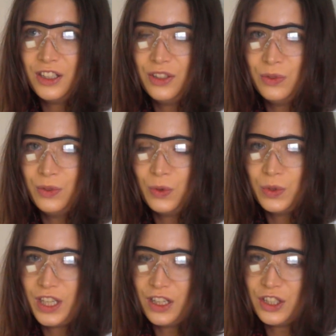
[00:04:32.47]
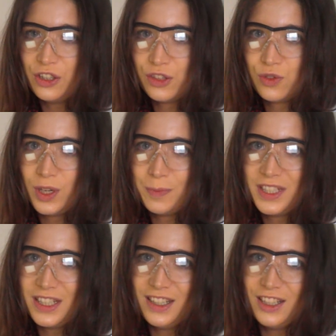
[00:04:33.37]
you know that your
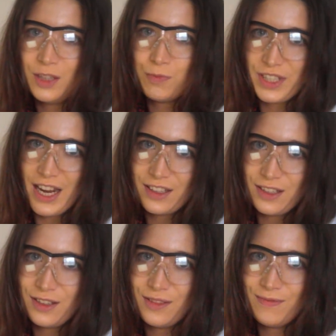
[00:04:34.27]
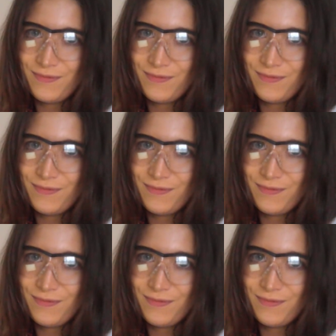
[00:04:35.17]
script is protected.